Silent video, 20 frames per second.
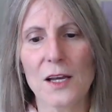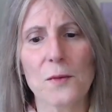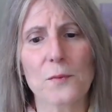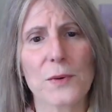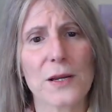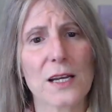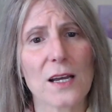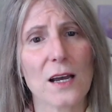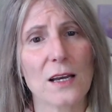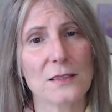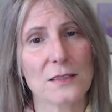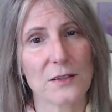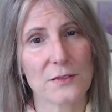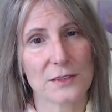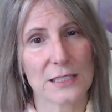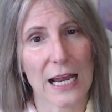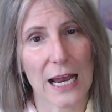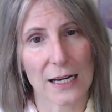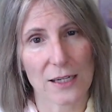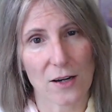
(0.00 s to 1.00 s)
because
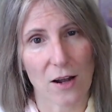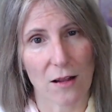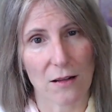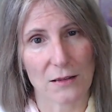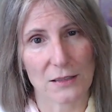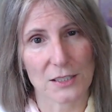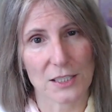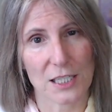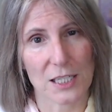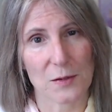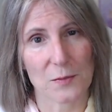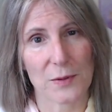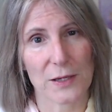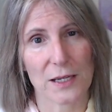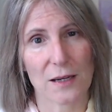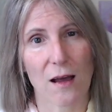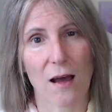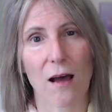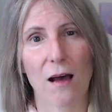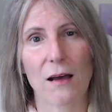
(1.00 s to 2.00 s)
of technology,
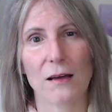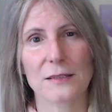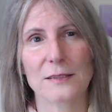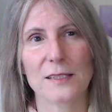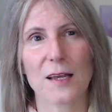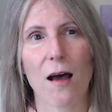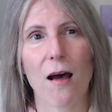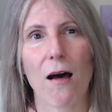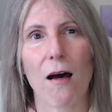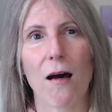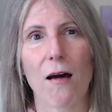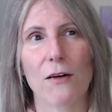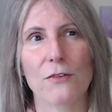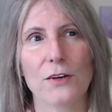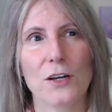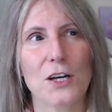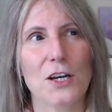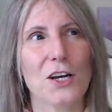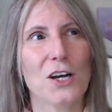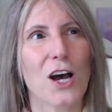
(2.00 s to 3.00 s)
because of
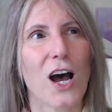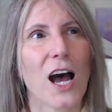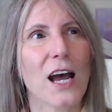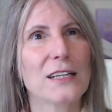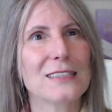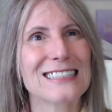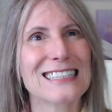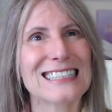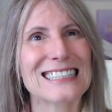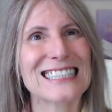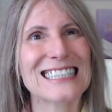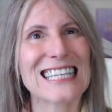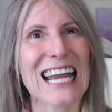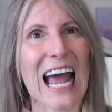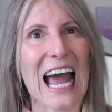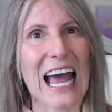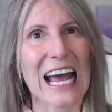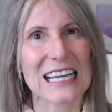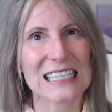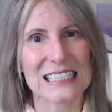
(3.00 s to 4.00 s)

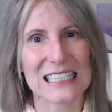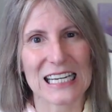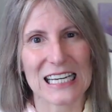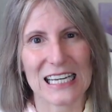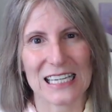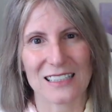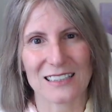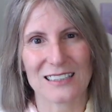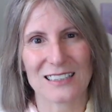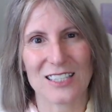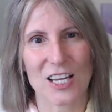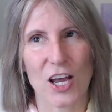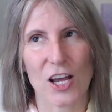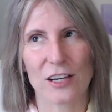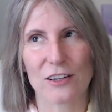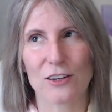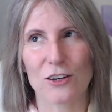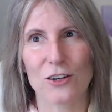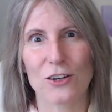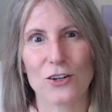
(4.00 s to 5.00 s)
understanding
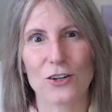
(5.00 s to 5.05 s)
certain